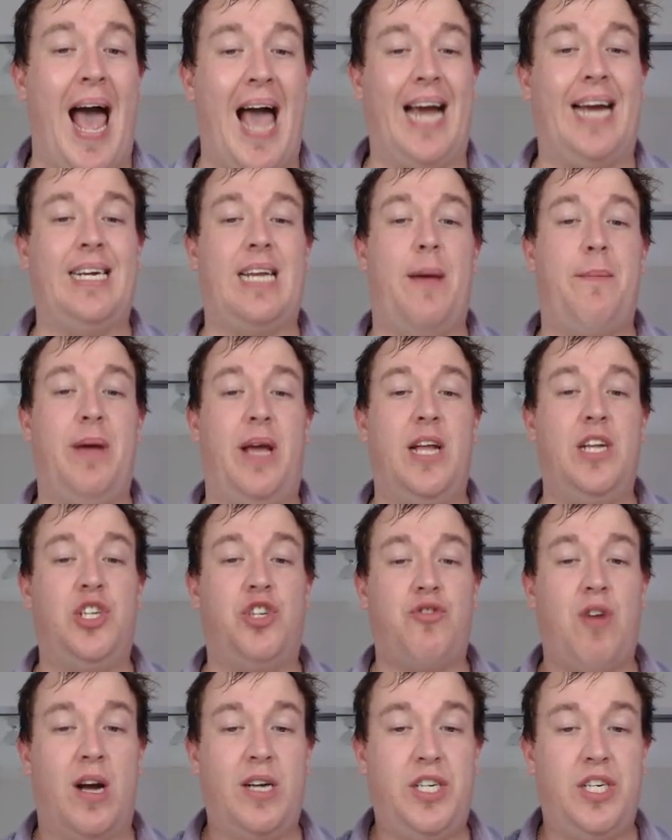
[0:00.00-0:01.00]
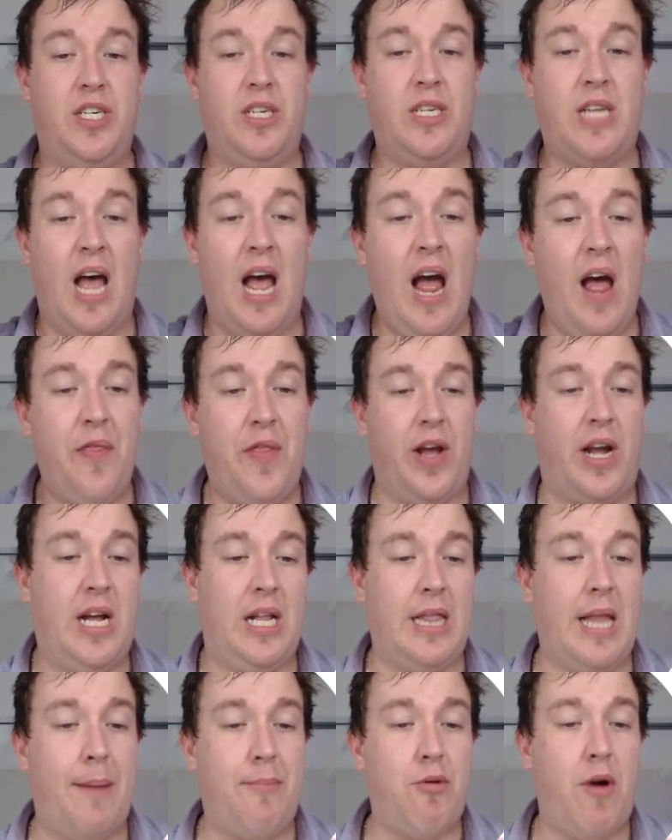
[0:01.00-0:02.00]
academic instructions that
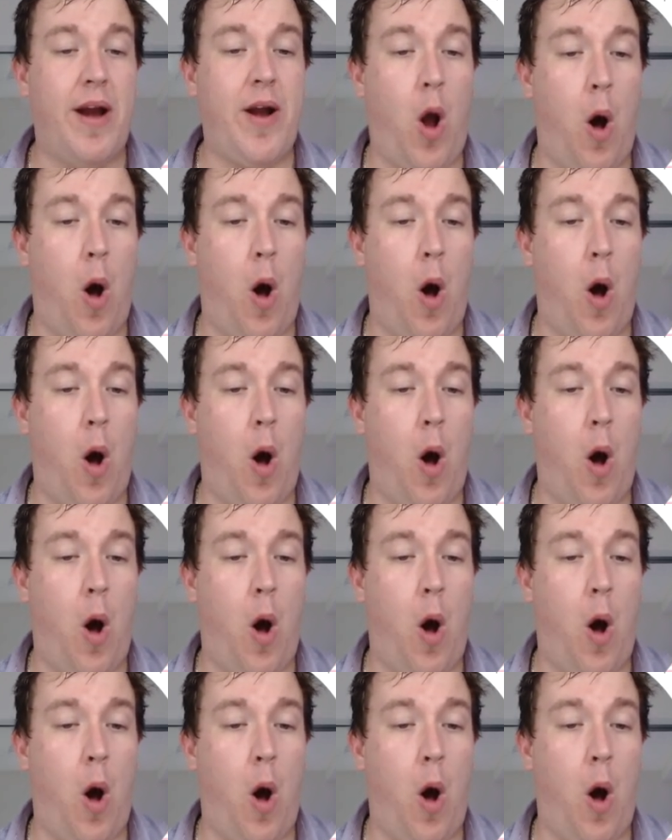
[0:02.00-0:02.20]
collaborate